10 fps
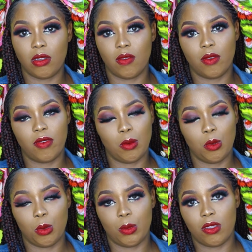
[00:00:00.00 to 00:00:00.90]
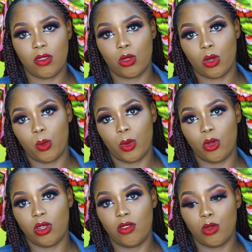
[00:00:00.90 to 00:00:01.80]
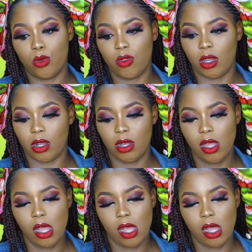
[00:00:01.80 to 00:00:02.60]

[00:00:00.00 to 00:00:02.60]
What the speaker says: none of the family members thought we were going to lose her.